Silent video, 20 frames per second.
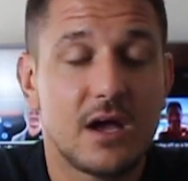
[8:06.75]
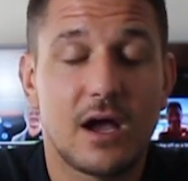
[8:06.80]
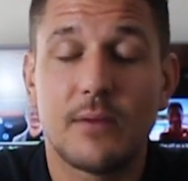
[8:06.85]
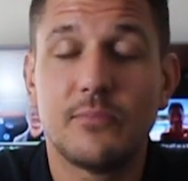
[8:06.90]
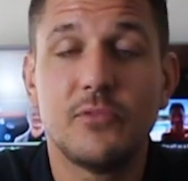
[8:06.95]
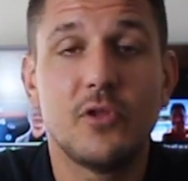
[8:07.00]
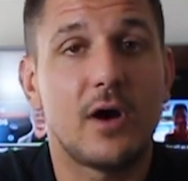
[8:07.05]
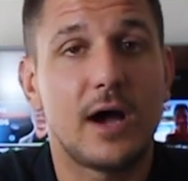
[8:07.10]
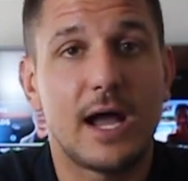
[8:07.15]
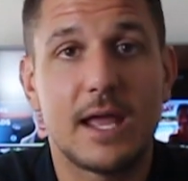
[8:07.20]

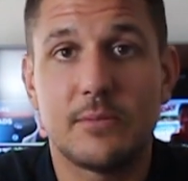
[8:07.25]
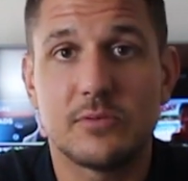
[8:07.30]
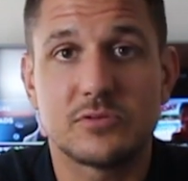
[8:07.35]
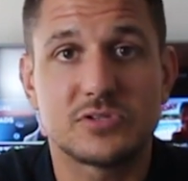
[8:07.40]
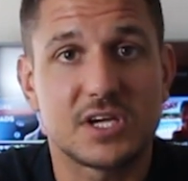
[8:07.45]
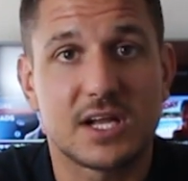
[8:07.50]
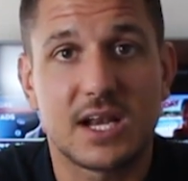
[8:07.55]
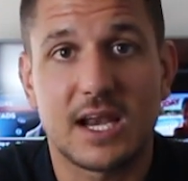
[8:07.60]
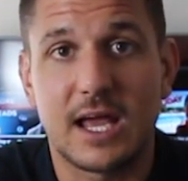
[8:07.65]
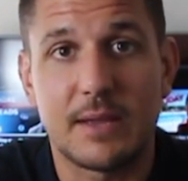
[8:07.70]
I'm not able
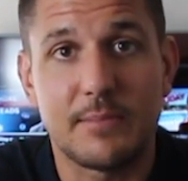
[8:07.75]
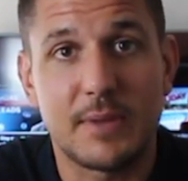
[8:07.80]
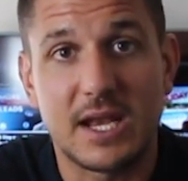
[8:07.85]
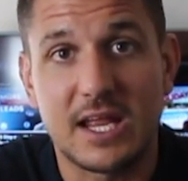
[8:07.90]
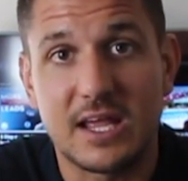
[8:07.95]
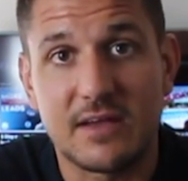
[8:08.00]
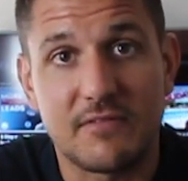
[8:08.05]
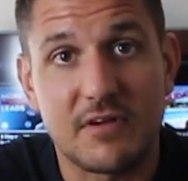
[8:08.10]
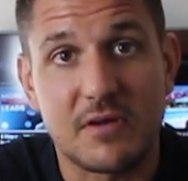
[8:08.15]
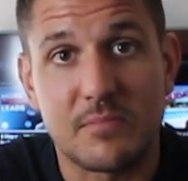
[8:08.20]
to claim
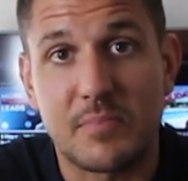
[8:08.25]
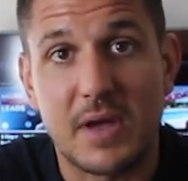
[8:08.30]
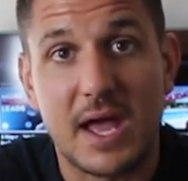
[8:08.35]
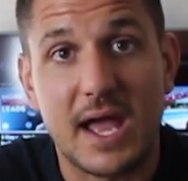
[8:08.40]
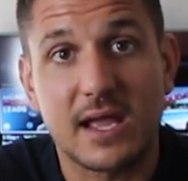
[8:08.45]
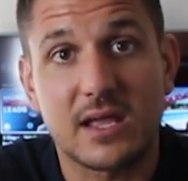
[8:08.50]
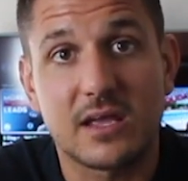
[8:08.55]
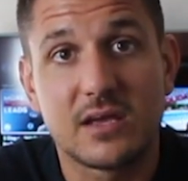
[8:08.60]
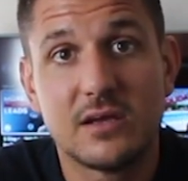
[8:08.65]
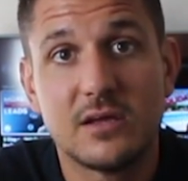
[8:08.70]
any of it
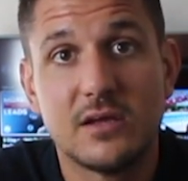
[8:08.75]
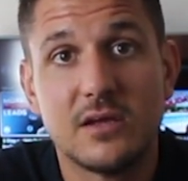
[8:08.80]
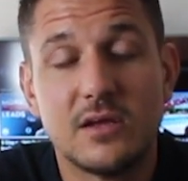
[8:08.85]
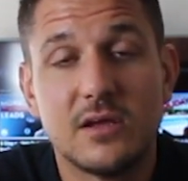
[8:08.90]
back.